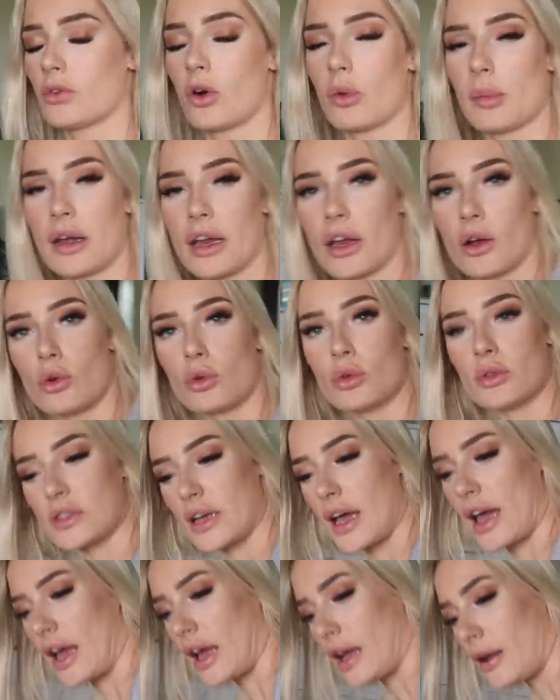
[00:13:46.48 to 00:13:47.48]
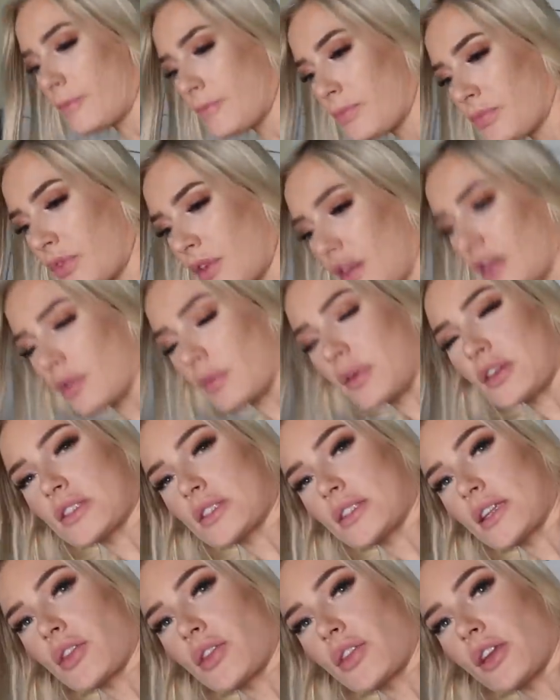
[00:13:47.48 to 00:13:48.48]
was vomiting all day let me
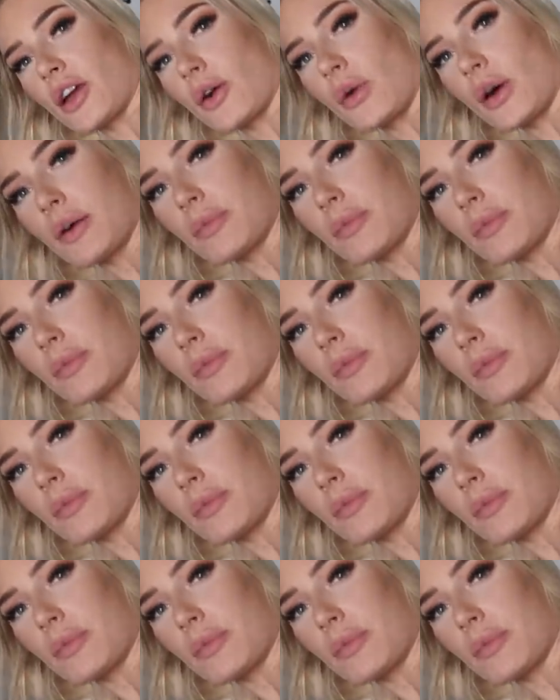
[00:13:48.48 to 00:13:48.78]
just let Theo